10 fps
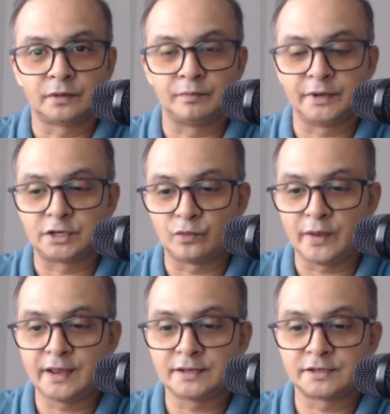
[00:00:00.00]

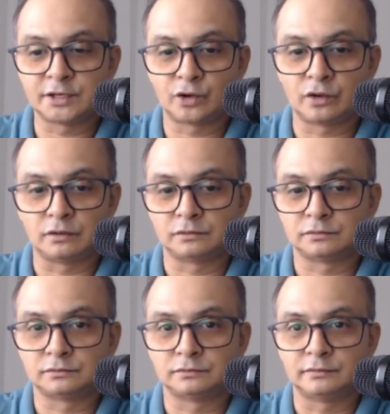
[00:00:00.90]
between 0
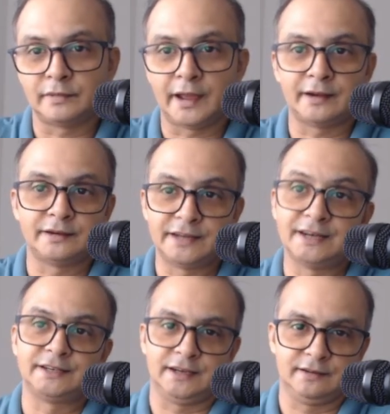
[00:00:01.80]
and
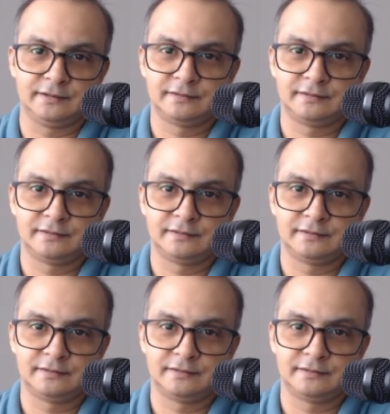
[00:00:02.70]
delta.